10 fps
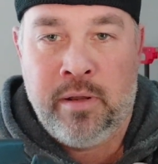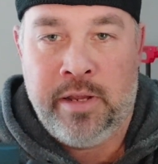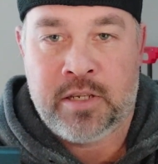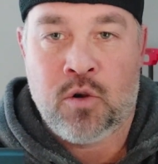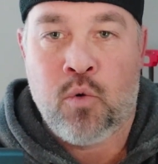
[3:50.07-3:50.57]

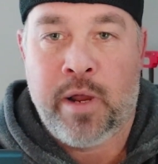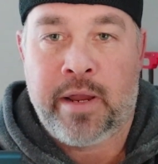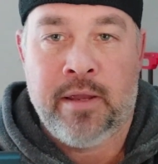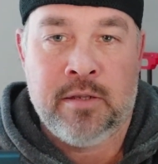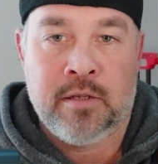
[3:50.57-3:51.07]
It's
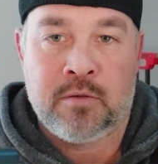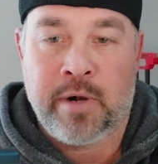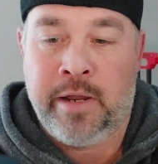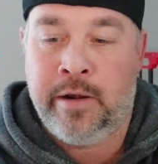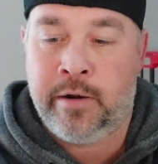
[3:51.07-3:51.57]
quick. It's
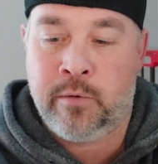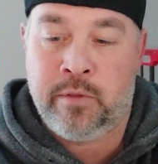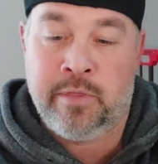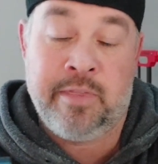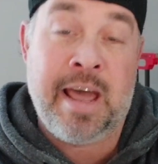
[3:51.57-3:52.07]
right
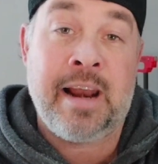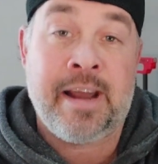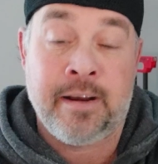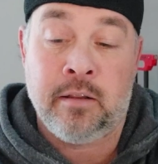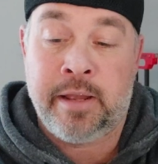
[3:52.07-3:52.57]
here. That I
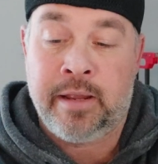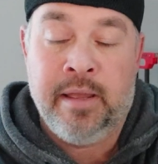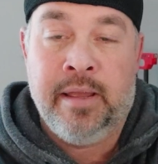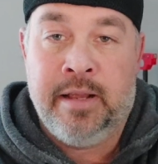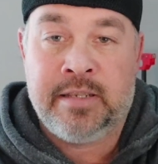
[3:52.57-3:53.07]
kind of like.
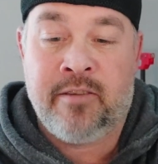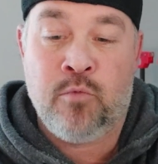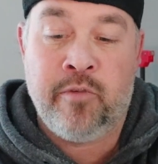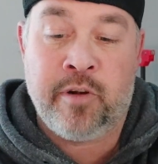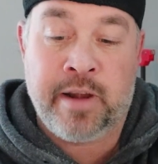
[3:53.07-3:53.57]
Instead of
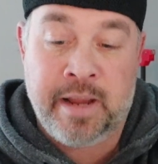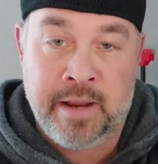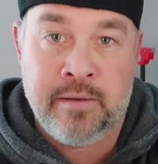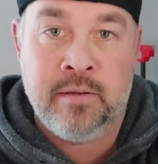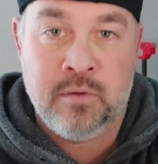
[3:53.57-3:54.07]
moving your
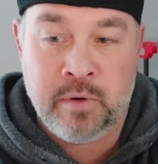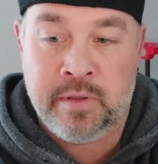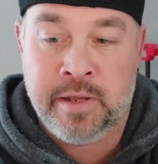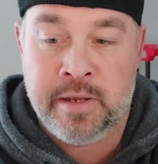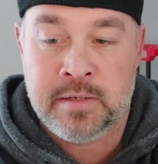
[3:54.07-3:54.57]
hand,
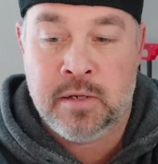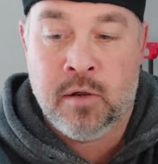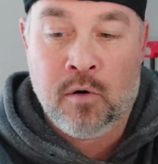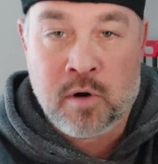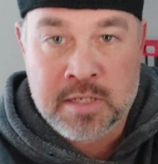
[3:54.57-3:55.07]
doing this,
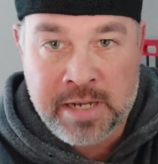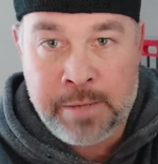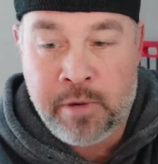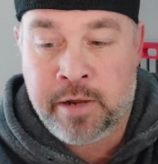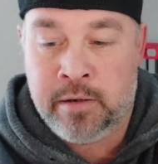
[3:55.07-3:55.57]
or a
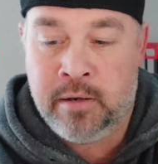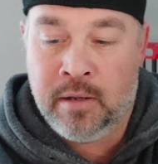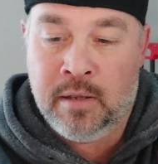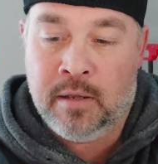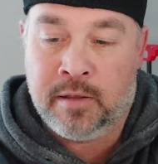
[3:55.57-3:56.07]
side button.
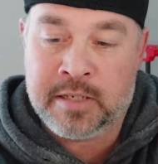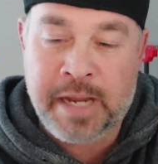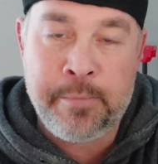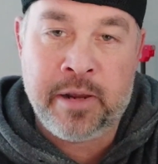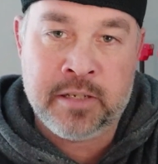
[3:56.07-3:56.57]
The
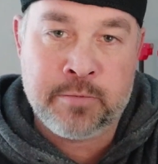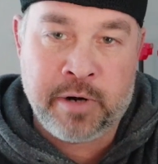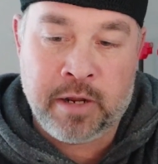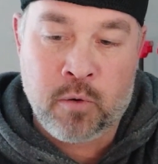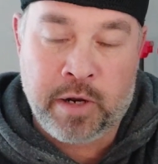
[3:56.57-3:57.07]
side button's
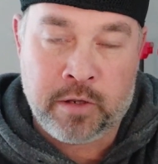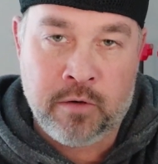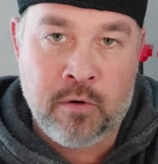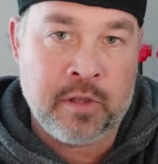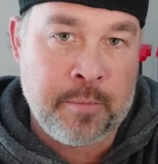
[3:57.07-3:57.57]
pretty quick
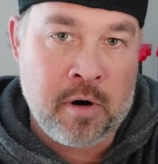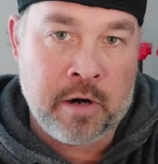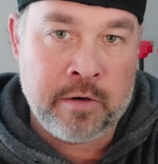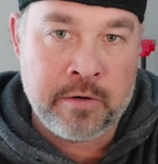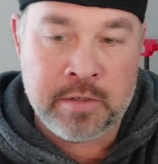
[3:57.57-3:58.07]
too on the
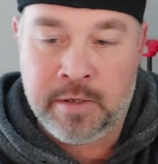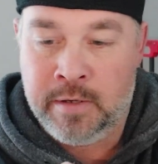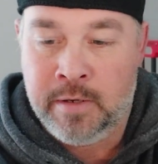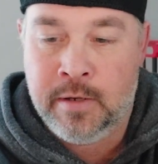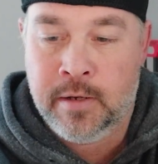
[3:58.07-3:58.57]
partners.
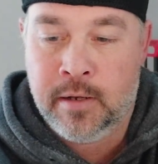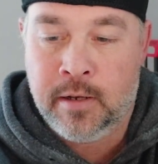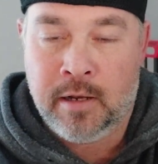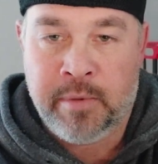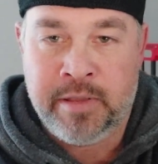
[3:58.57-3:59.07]

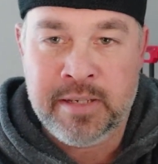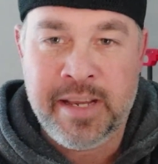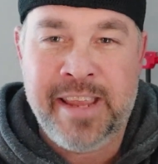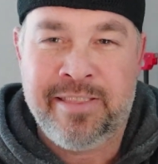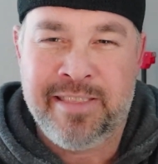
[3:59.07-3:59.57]
But this
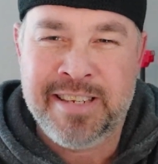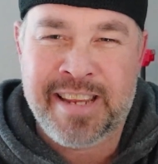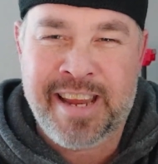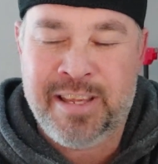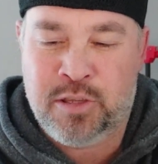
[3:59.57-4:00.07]

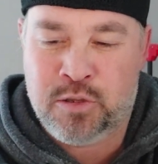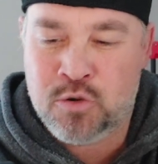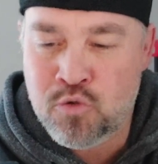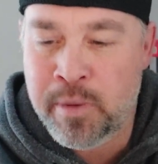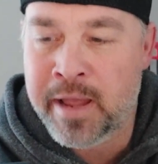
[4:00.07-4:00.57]
ain't
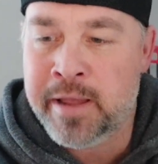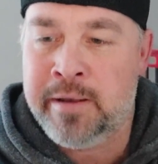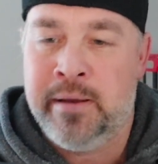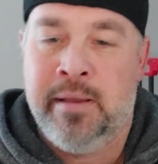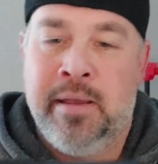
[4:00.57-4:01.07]
too bad.